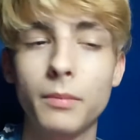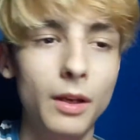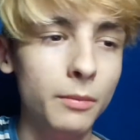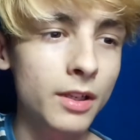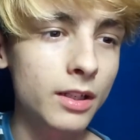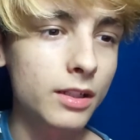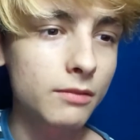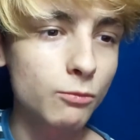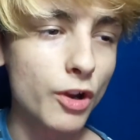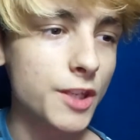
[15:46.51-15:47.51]
But I'm
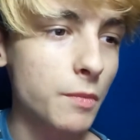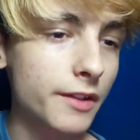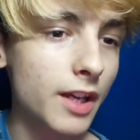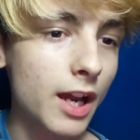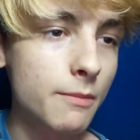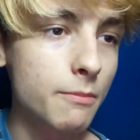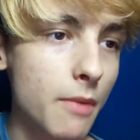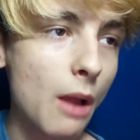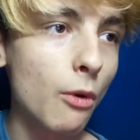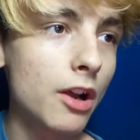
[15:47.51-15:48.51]
gonna waste my time
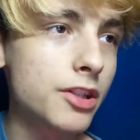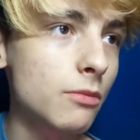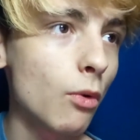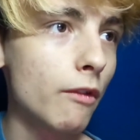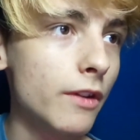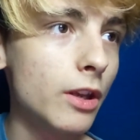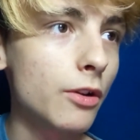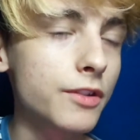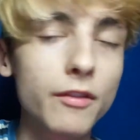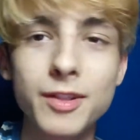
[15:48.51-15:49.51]
by watching more
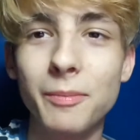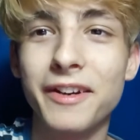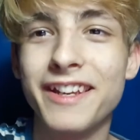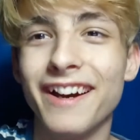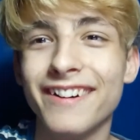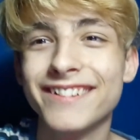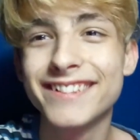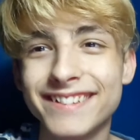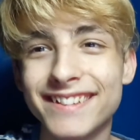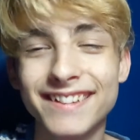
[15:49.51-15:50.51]
videos of somebody
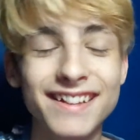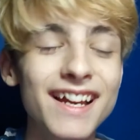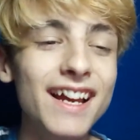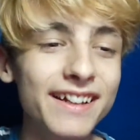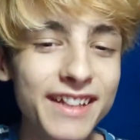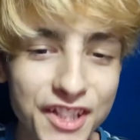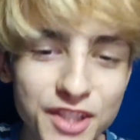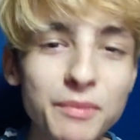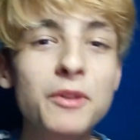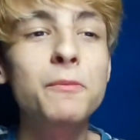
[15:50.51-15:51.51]
else. Get
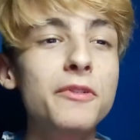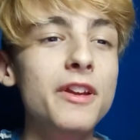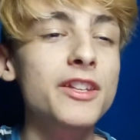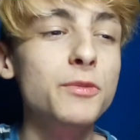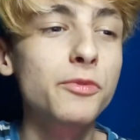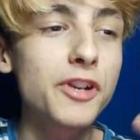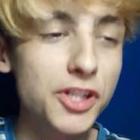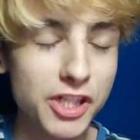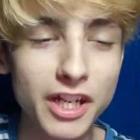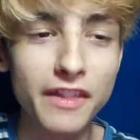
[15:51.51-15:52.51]
some
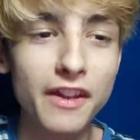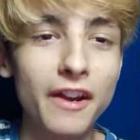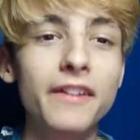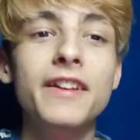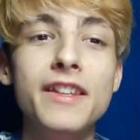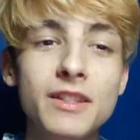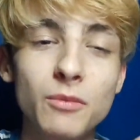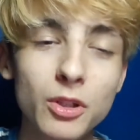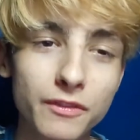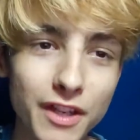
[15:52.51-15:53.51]
inspiration in there. Get some
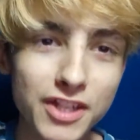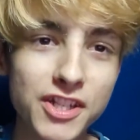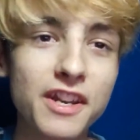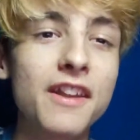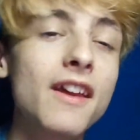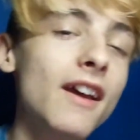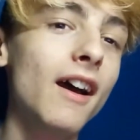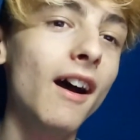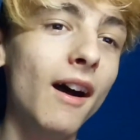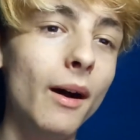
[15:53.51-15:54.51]
motivation.
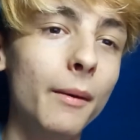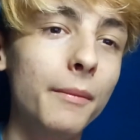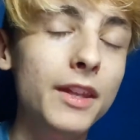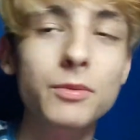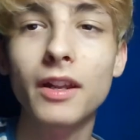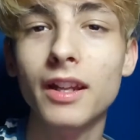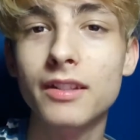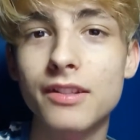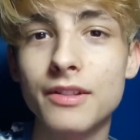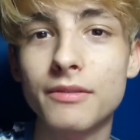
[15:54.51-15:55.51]
That's what I
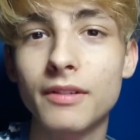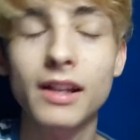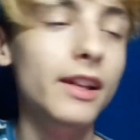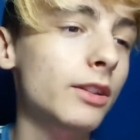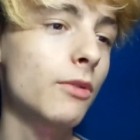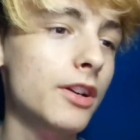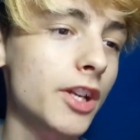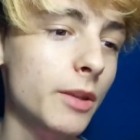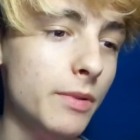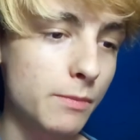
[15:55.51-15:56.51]
like to do. I like to watch
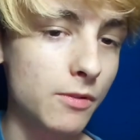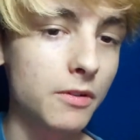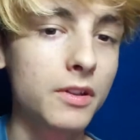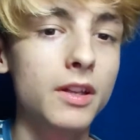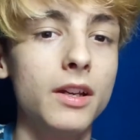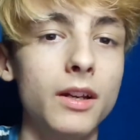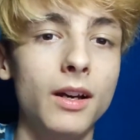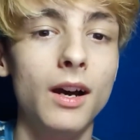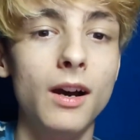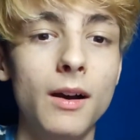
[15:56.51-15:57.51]
other people.
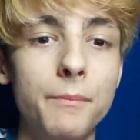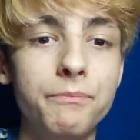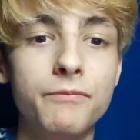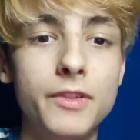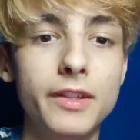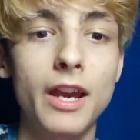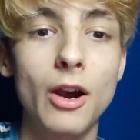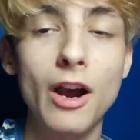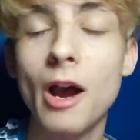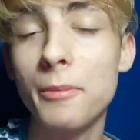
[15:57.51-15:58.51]
See
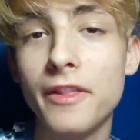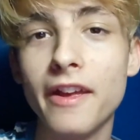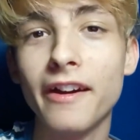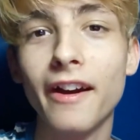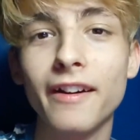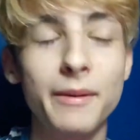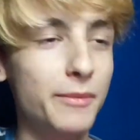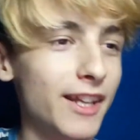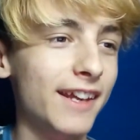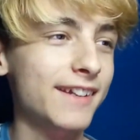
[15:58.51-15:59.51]
how happy they are and
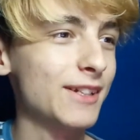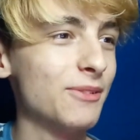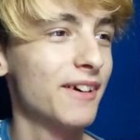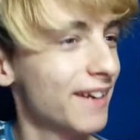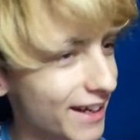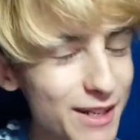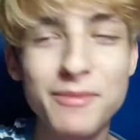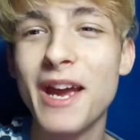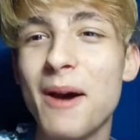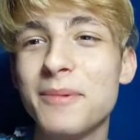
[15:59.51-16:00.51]
be like, you know what, I can
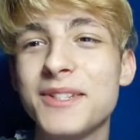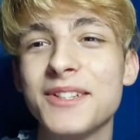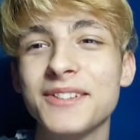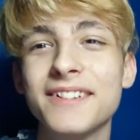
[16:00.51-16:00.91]
be happy too.